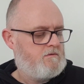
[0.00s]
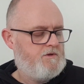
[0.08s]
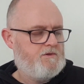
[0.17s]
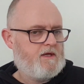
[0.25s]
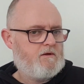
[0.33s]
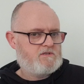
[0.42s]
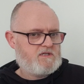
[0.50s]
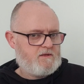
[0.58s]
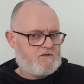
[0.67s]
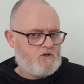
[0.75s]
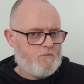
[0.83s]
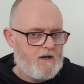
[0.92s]
you think say
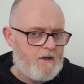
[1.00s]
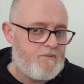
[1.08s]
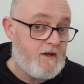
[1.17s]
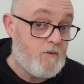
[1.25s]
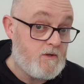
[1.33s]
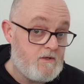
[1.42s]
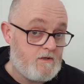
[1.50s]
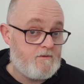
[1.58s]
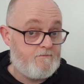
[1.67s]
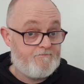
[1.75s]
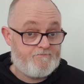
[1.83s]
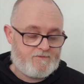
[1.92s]
double IPA, wouldn't you?
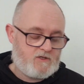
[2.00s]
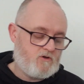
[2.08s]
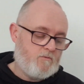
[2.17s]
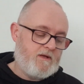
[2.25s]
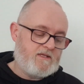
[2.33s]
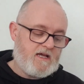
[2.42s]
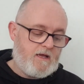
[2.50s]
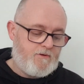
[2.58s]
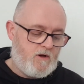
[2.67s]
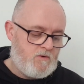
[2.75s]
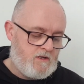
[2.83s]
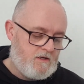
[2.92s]
Could be a
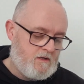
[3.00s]
typo.